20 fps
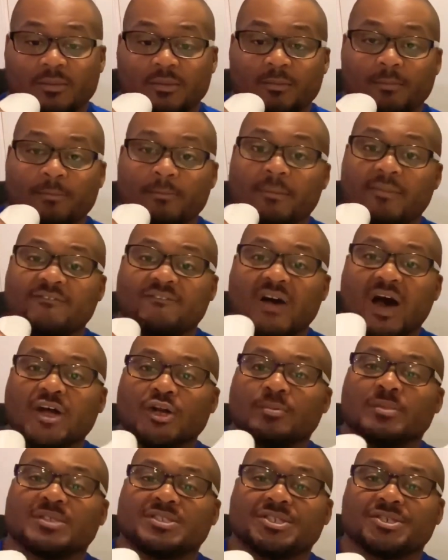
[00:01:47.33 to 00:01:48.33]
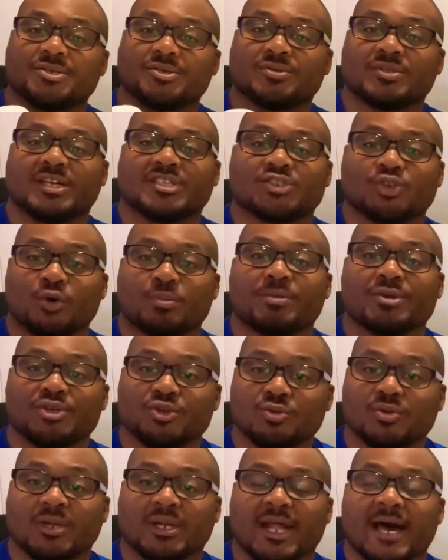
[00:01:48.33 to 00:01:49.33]
vinyl material that's going to be
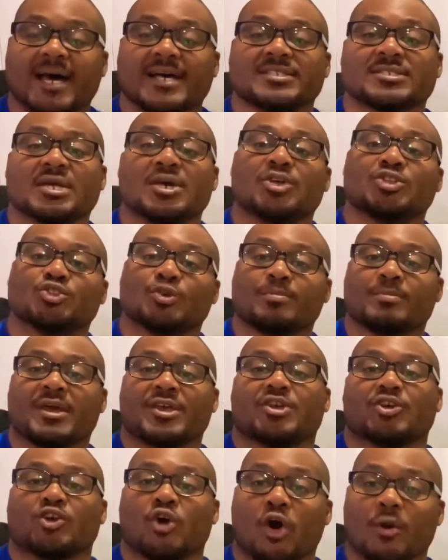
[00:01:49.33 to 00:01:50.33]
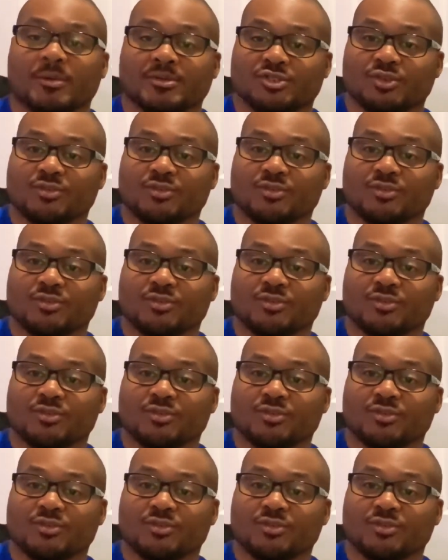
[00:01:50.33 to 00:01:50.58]
utilized to make your garment.